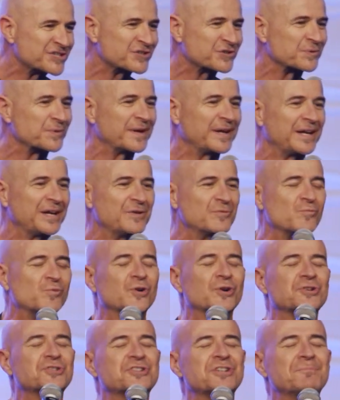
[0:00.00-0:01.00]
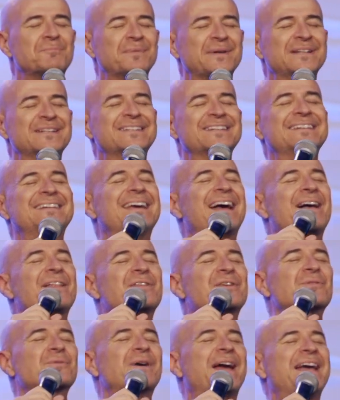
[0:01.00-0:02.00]
screen, worshiping
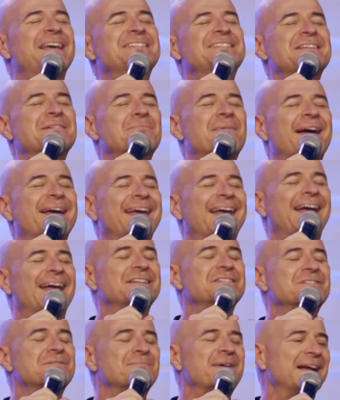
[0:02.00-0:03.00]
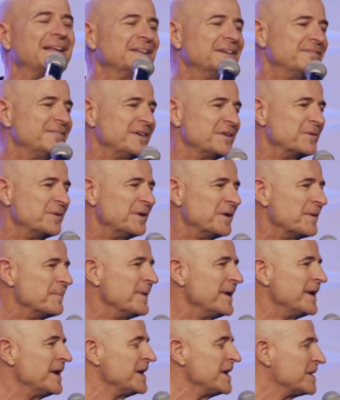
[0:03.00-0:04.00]
together, raising my hands in my living
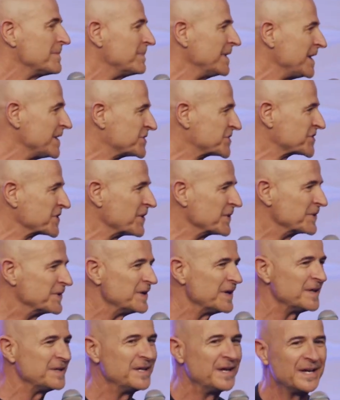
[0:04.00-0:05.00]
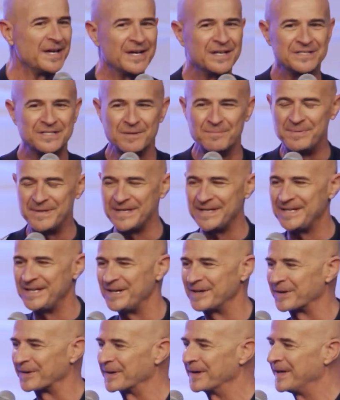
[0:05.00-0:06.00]
room, but it's so good to be
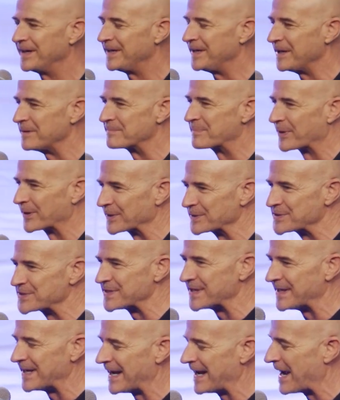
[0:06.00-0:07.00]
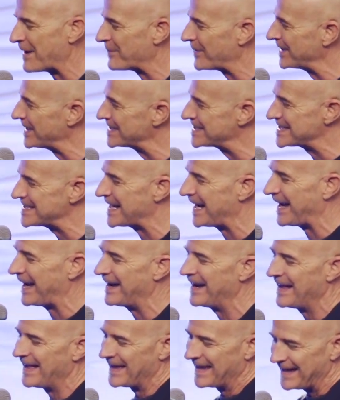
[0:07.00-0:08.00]
here in person. And I wanna
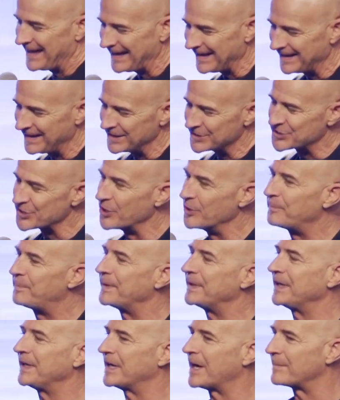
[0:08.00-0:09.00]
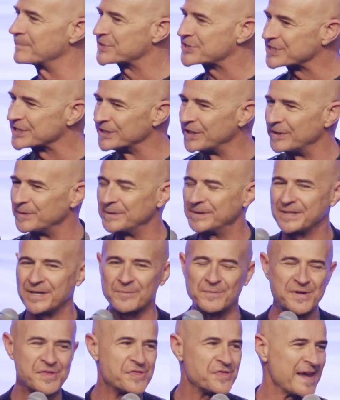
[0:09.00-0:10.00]
say it is opening up slowly
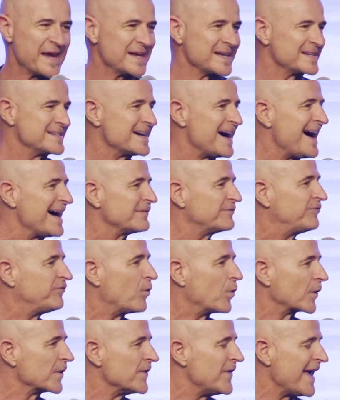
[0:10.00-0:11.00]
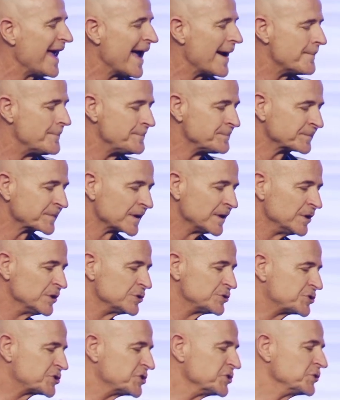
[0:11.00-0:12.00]
and we thank God for that.
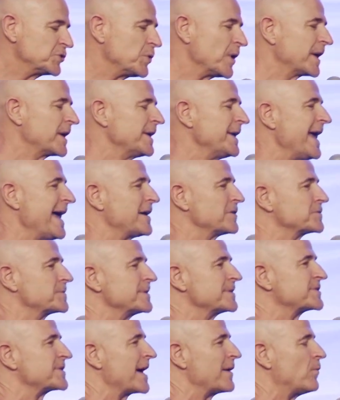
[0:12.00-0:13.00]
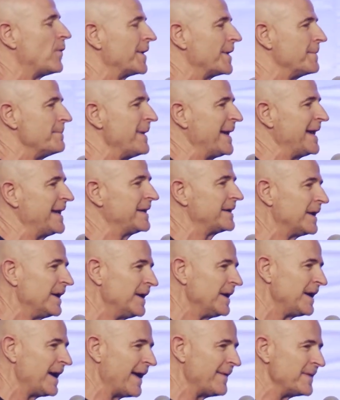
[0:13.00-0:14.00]
Two quick announcements I wanna make
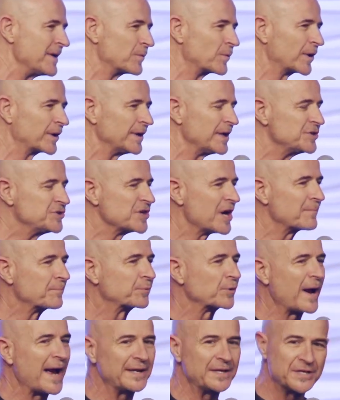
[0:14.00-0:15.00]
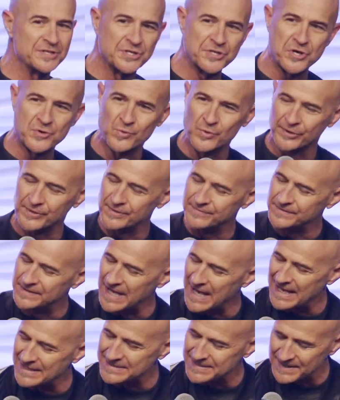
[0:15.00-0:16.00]
and then we're gonna jump right into the Word of
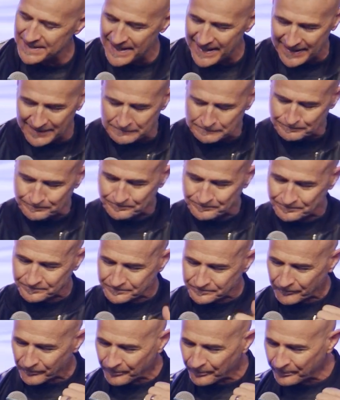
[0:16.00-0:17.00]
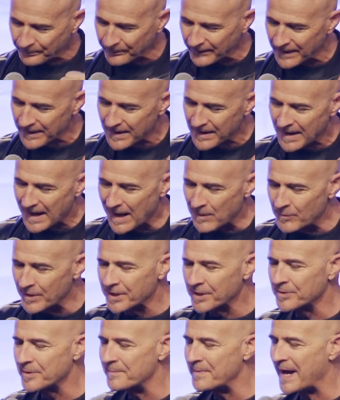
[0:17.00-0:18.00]
God today. I
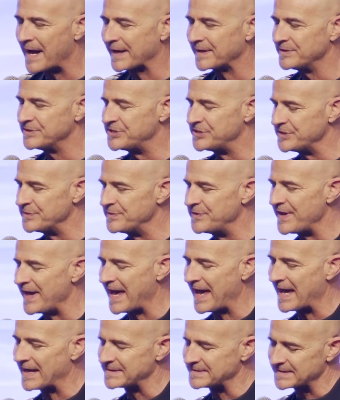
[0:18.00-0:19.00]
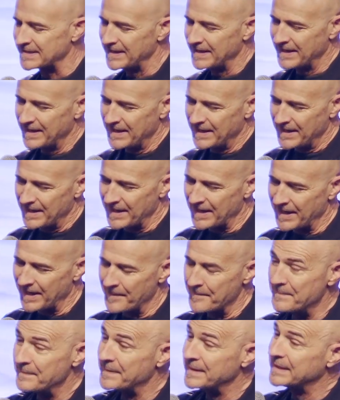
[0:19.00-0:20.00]
wanna remind you that
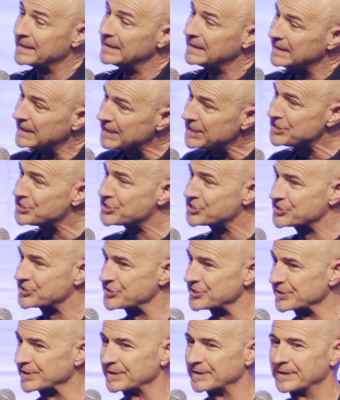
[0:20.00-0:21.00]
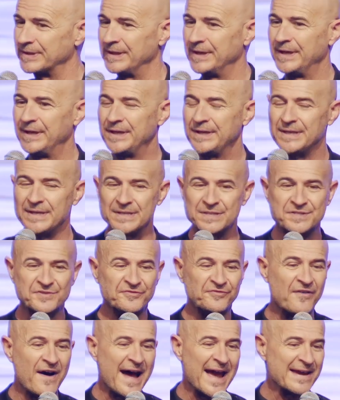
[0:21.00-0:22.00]
Easter is
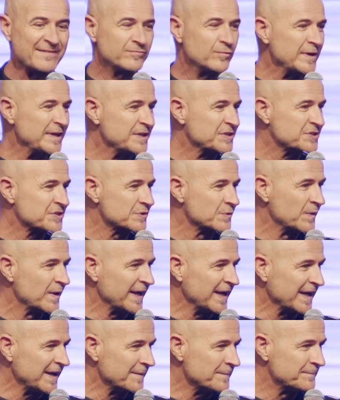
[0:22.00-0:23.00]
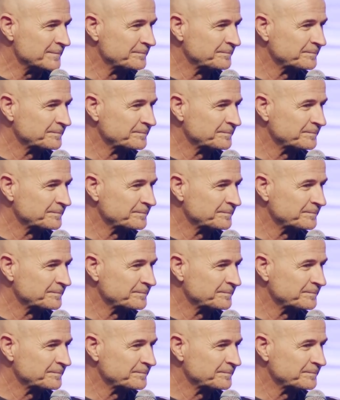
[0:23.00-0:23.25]
5 weeks away.